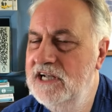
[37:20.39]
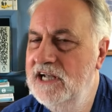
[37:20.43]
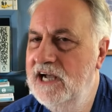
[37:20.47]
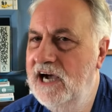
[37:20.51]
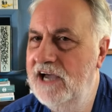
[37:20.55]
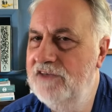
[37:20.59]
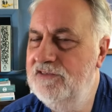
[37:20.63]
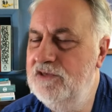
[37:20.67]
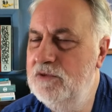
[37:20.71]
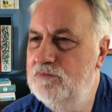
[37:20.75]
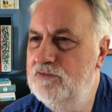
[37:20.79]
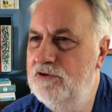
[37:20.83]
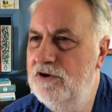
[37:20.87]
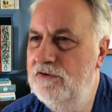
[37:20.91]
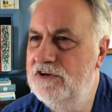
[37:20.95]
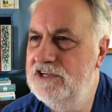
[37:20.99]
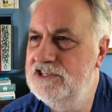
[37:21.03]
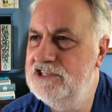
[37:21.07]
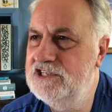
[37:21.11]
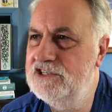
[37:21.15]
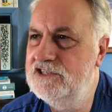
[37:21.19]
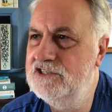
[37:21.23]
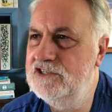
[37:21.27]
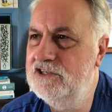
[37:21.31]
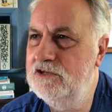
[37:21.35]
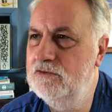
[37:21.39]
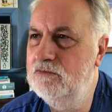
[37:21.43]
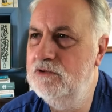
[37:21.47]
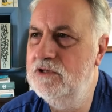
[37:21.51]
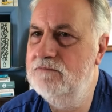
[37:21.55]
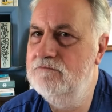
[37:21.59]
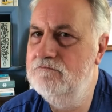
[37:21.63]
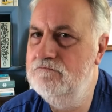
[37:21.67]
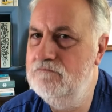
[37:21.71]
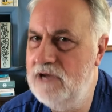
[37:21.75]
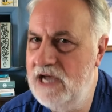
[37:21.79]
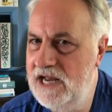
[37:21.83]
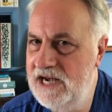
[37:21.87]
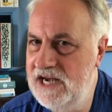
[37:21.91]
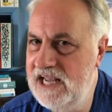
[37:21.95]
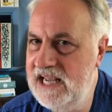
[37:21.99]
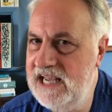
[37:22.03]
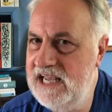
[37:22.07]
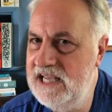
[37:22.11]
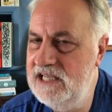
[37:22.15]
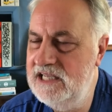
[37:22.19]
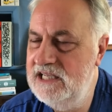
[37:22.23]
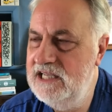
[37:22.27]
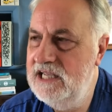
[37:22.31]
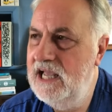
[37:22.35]
I think privilege is to do with
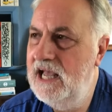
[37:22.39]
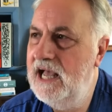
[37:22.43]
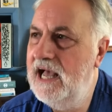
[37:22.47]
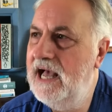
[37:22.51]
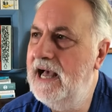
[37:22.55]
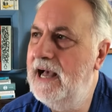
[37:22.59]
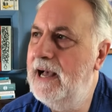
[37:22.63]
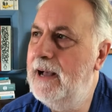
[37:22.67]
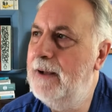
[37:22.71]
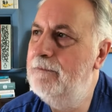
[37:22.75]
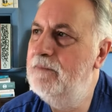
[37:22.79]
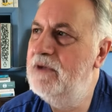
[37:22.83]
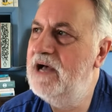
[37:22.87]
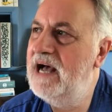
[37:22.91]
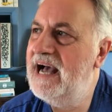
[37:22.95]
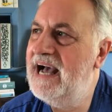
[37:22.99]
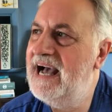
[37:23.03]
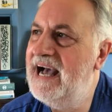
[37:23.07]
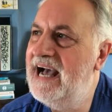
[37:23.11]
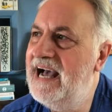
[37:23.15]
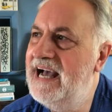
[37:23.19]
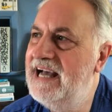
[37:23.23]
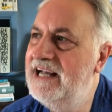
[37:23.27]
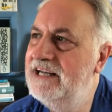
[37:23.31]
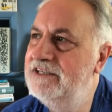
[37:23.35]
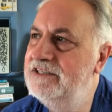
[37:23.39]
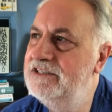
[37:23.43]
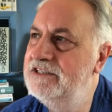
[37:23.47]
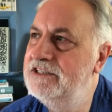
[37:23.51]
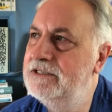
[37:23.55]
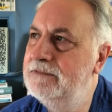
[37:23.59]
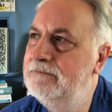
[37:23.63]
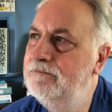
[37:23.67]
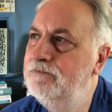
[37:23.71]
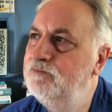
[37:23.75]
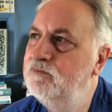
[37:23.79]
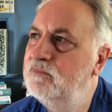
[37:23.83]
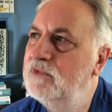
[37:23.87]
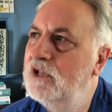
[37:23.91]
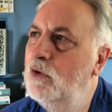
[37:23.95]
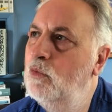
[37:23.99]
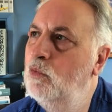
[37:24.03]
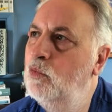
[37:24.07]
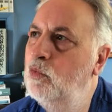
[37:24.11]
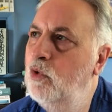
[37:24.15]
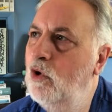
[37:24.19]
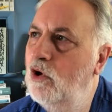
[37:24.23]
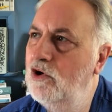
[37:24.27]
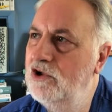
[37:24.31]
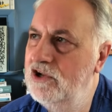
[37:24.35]
money and
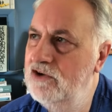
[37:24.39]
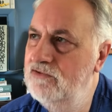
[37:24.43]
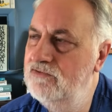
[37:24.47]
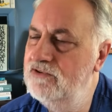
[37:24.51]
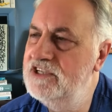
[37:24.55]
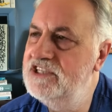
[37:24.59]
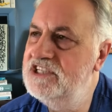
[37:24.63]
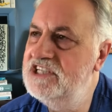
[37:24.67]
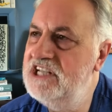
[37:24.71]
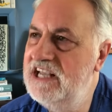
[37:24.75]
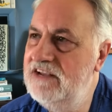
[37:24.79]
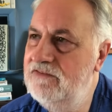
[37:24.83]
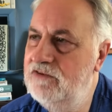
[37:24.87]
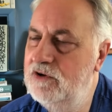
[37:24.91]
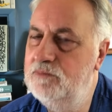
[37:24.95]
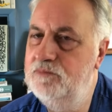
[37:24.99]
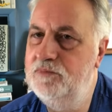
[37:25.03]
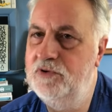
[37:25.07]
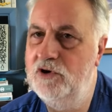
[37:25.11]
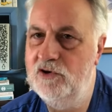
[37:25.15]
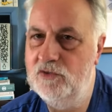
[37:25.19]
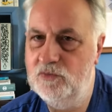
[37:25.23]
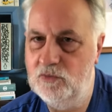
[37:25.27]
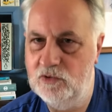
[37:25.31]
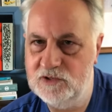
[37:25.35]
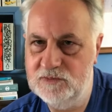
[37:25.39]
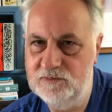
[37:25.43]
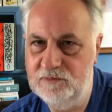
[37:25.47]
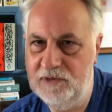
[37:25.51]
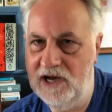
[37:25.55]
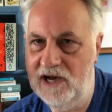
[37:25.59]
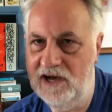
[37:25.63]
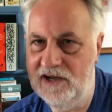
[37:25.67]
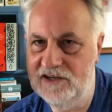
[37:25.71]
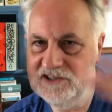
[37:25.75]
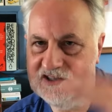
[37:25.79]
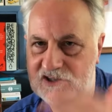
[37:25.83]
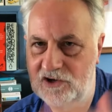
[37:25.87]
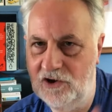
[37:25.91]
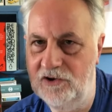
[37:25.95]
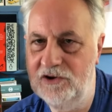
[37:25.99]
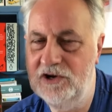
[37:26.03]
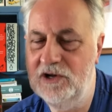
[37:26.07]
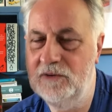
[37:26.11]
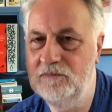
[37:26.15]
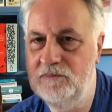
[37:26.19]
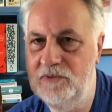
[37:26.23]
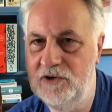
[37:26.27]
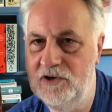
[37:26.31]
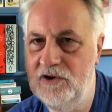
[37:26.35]
what you receive at birth was passed on
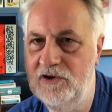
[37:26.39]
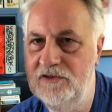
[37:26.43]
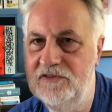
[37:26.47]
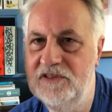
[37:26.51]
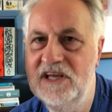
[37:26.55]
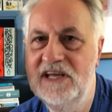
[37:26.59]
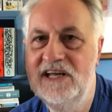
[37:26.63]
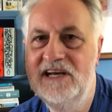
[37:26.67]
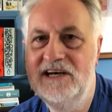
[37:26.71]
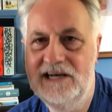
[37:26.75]
at birth.